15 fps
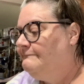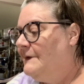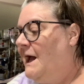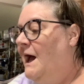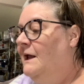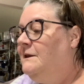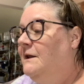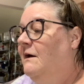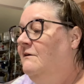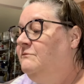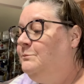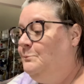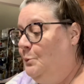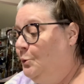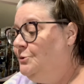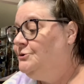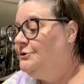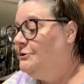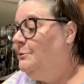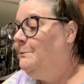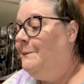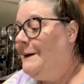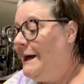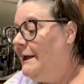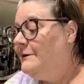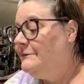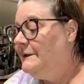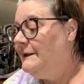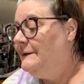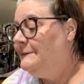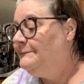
I love Portugal pottery.